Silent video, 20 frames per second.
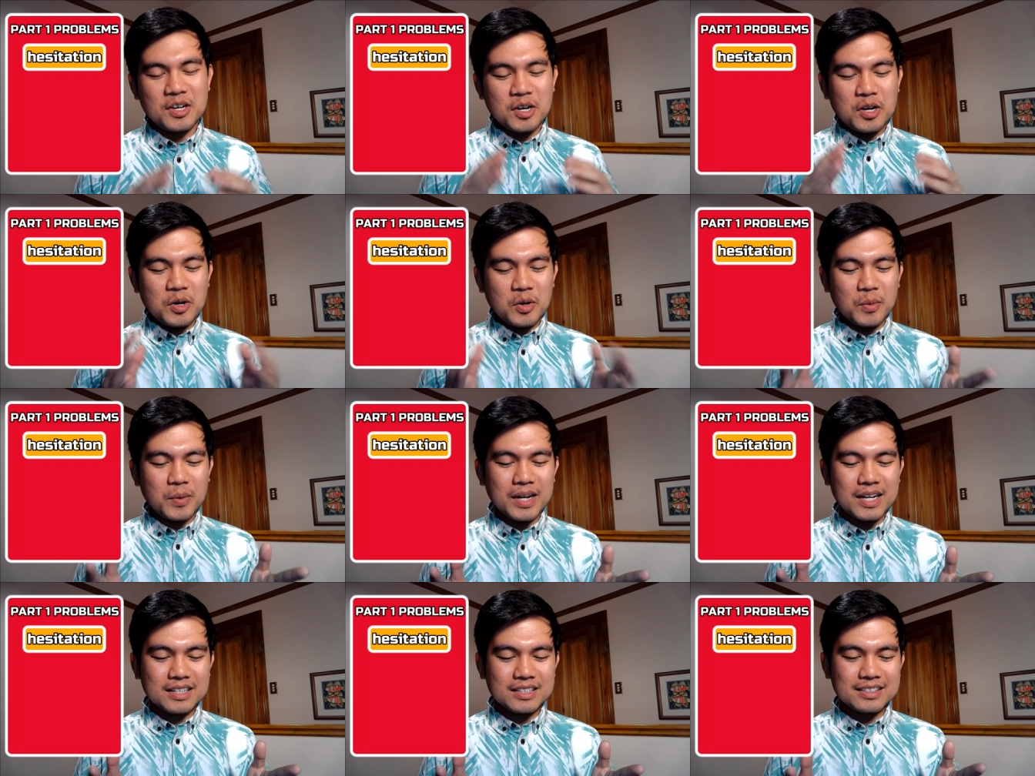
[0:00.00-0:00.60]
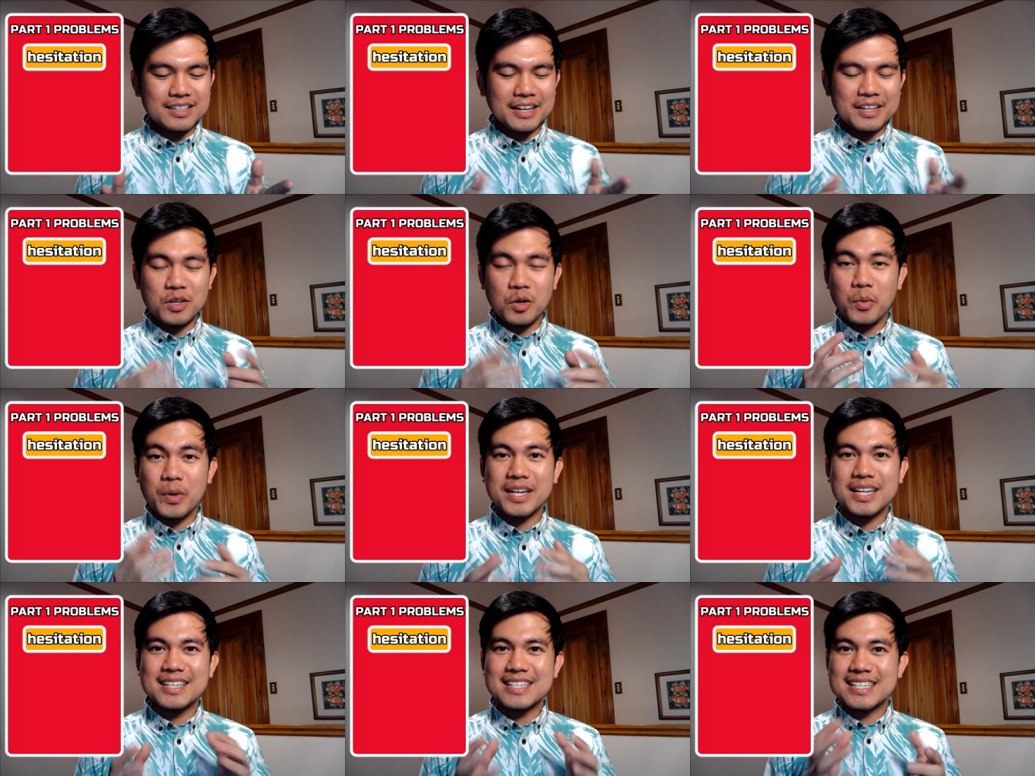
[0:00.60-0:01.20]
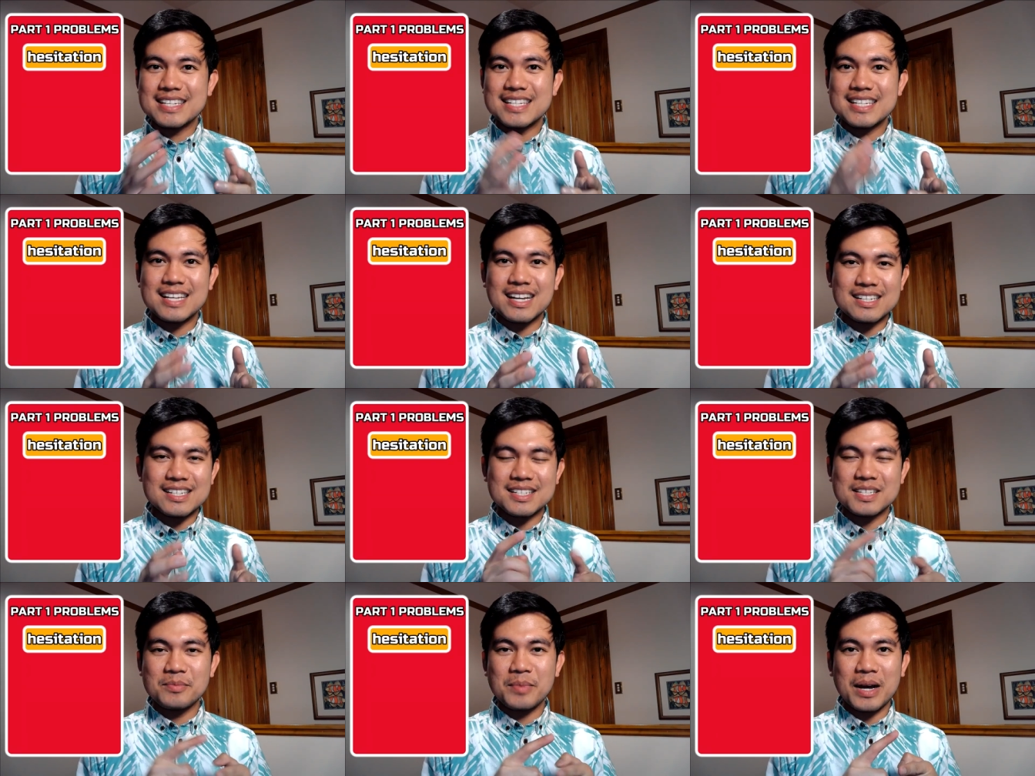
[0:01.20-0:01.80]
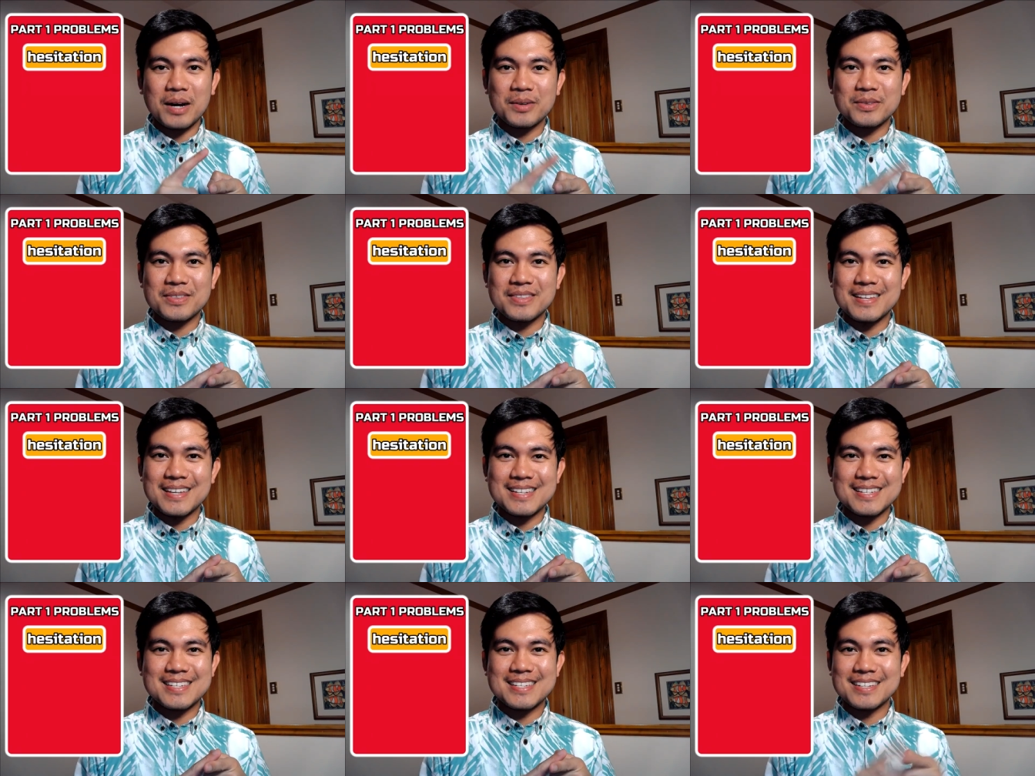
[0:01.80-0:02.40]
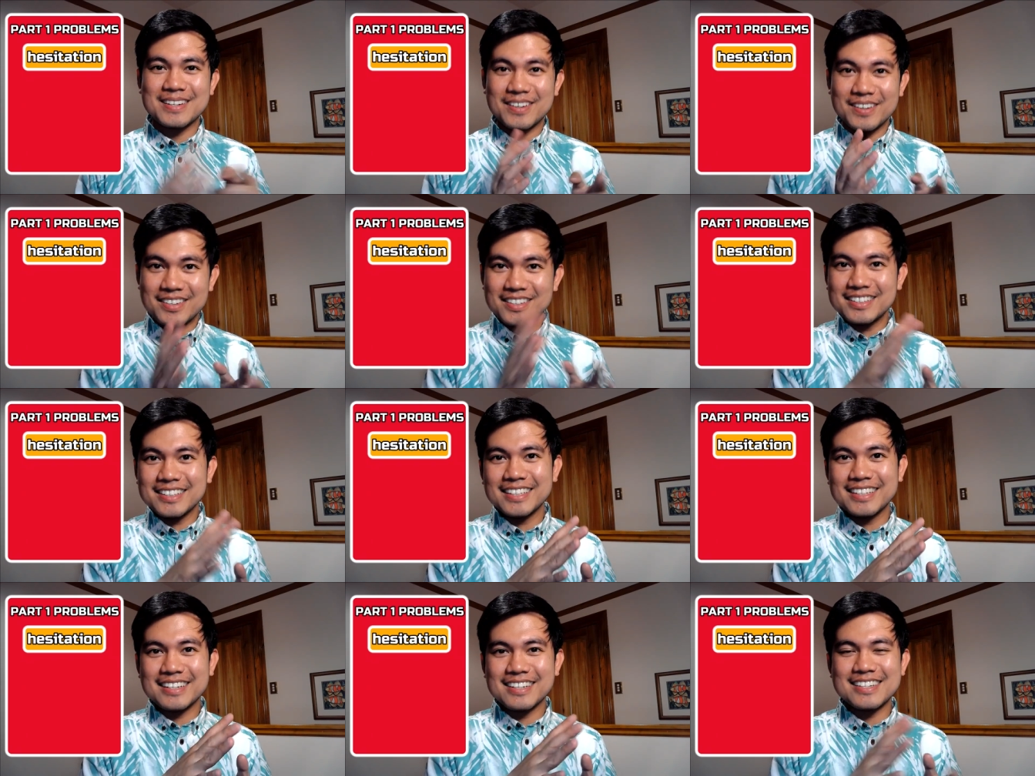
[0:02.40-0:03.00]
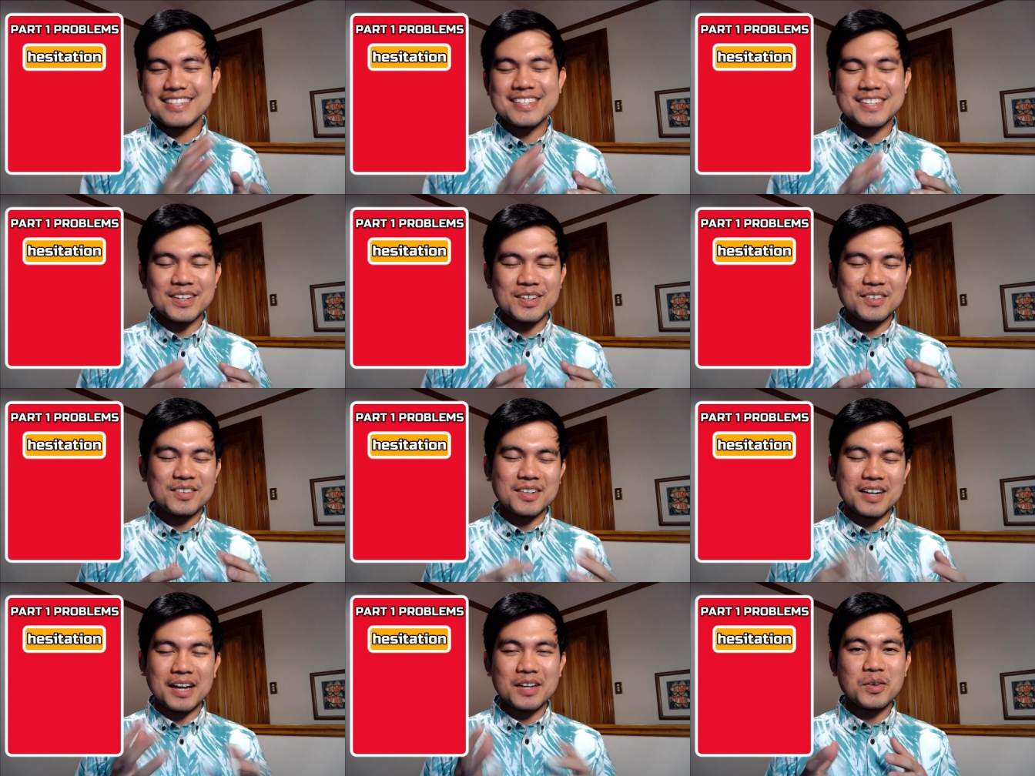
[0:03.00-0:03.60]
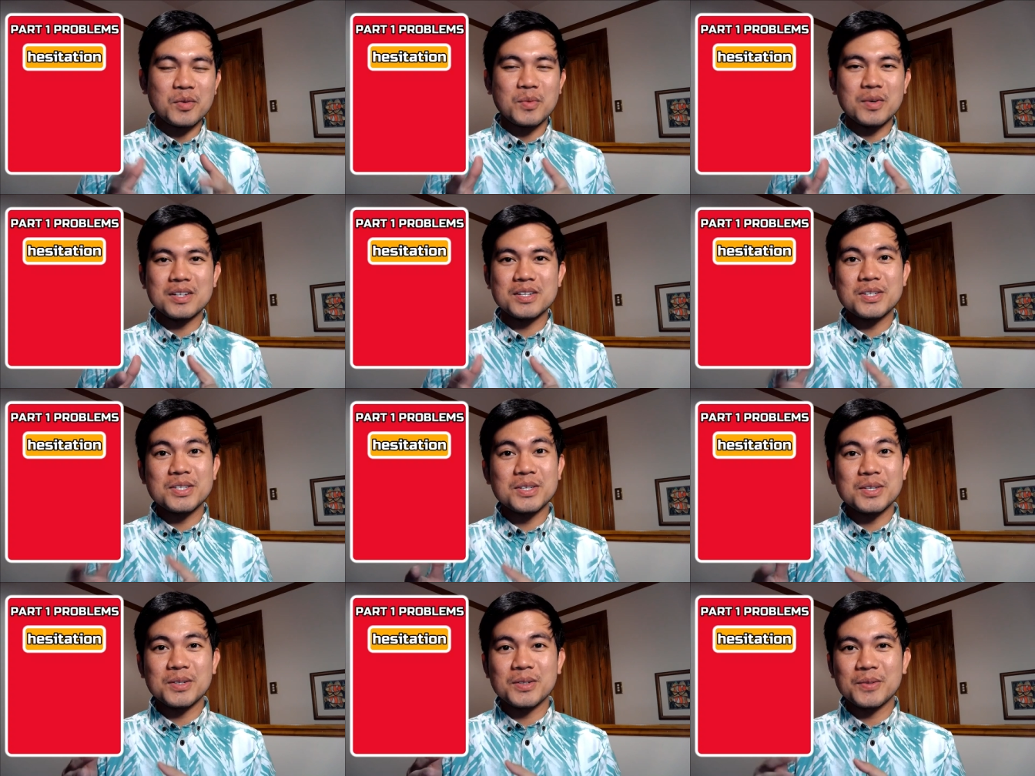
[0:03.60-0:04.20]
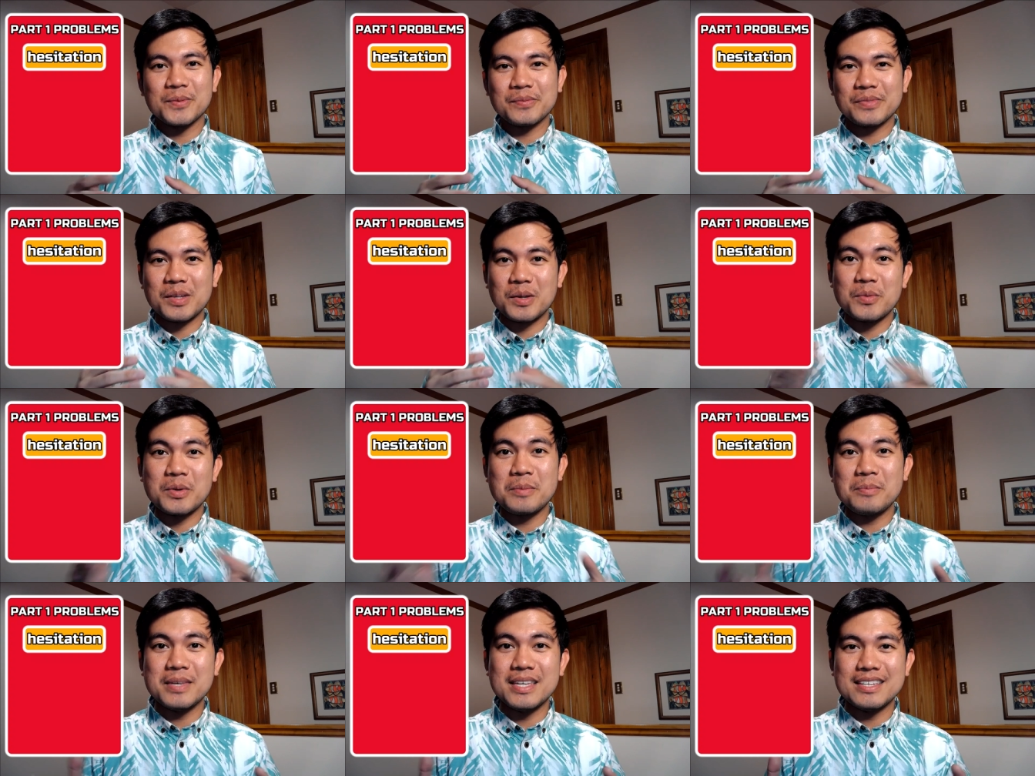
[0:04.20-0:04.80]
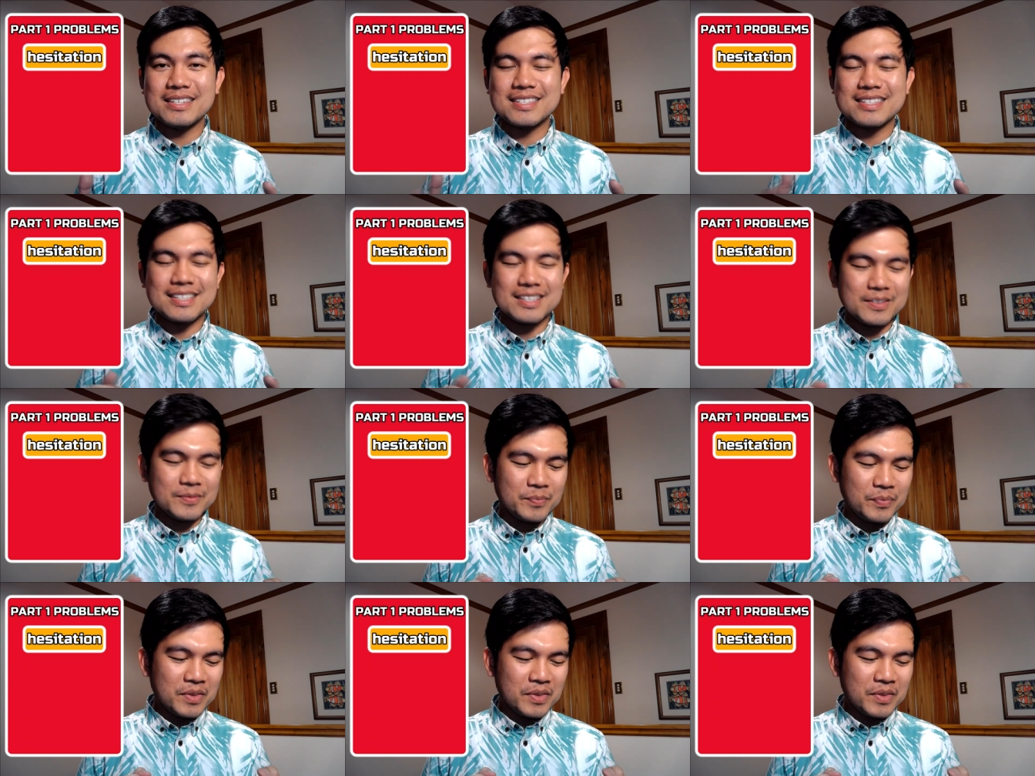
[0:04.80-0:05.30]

Well, I already discussed about this earlier, so I don't want to repeat it.